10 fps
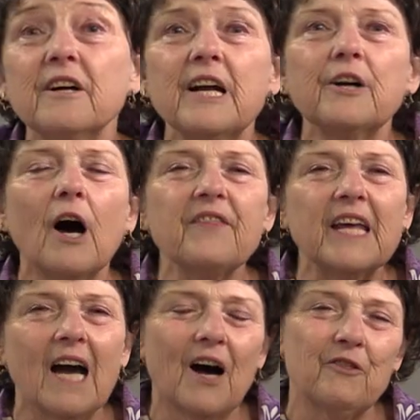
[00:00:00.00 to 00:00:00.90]
and on
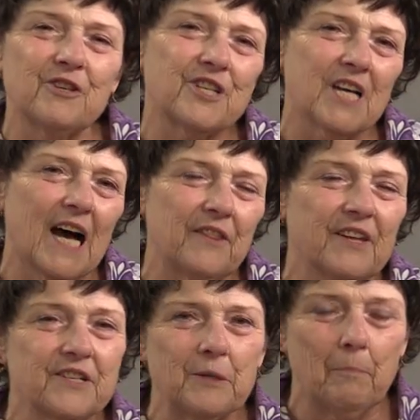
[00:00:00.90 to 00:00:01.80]
the other side,
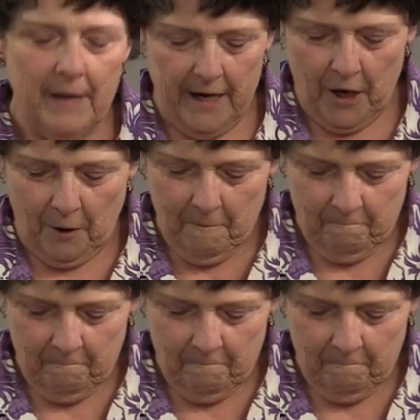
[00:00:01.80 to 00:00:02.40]
there's a bear.